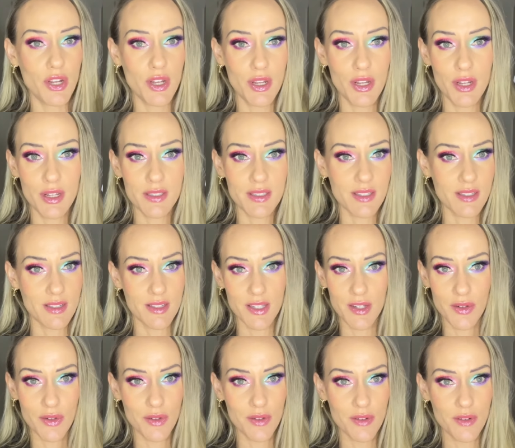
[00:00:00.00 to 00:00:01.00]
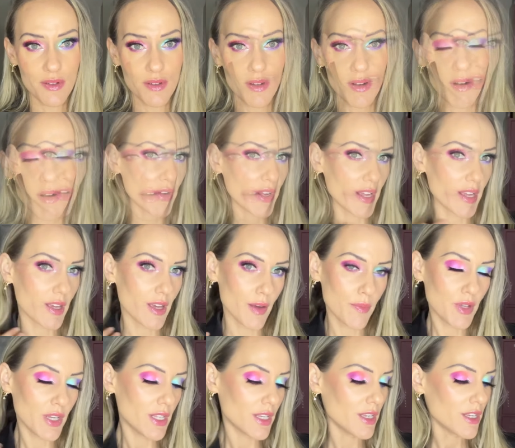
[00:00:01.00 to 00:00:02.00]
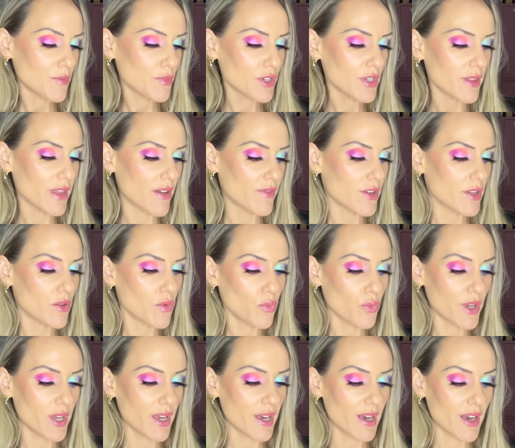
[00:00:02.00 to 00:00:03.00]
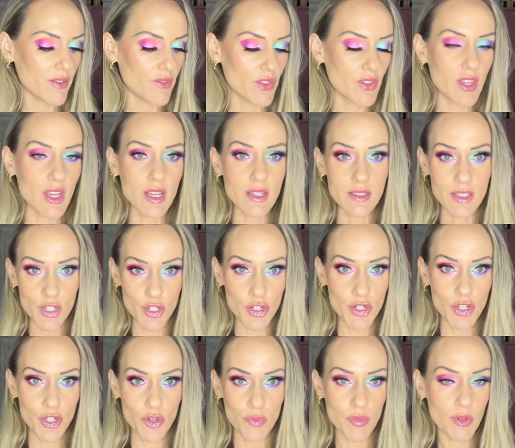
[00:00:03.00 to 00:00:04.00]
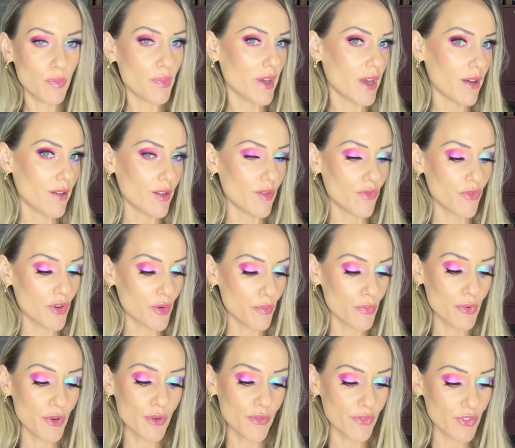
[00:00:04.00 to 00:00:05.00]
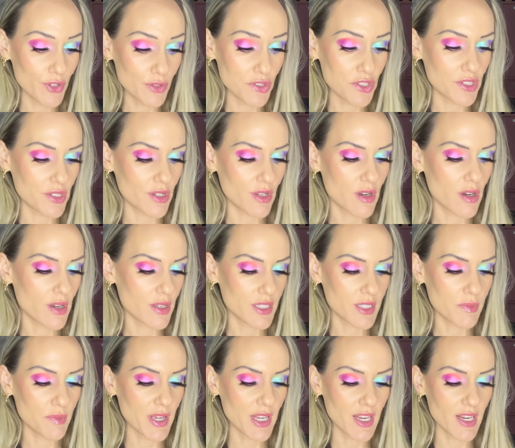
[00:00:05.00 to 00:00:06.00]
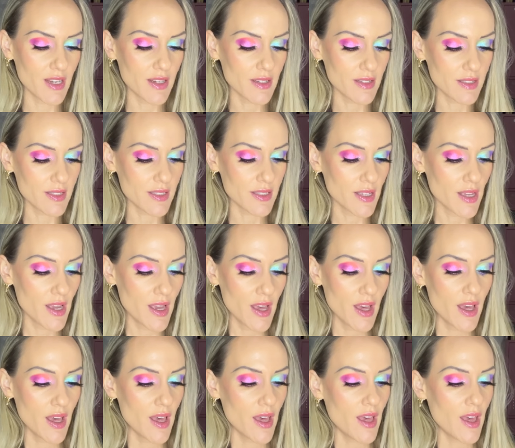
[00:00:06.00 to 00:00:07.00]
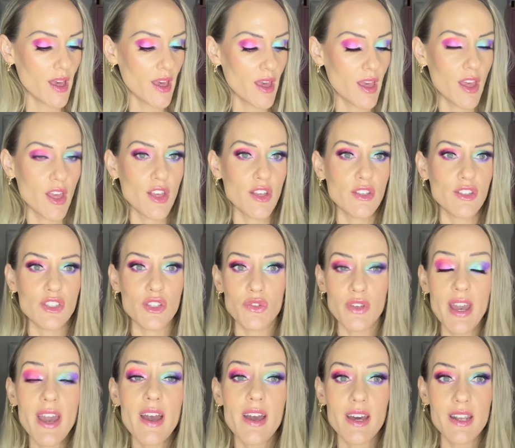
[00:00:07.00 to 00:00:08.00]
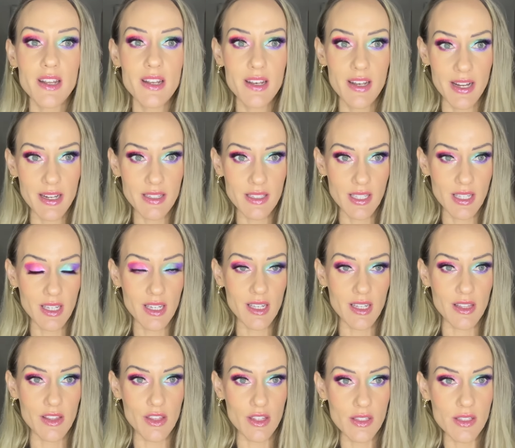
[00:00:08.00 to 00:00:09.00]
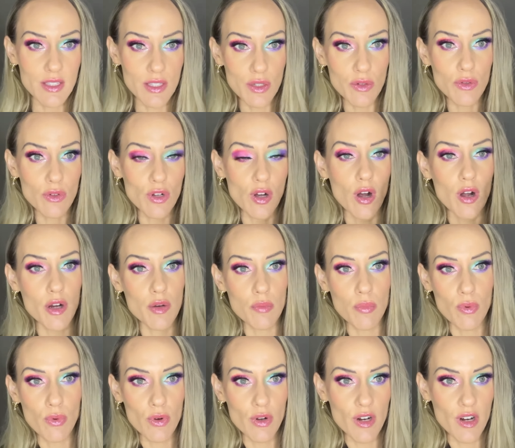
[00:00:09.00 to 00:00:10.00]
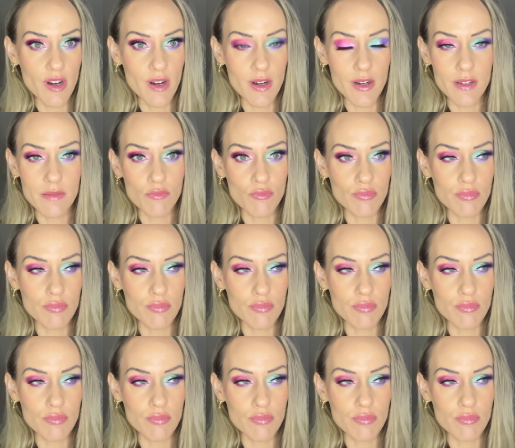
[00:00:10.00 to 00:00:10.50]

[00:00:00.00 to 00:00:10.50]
it's a steal. All right, coming in at number 11, we have the Dear Cupid palette from Profusion Cosmetics. So yeah, out of 19, this little cardboard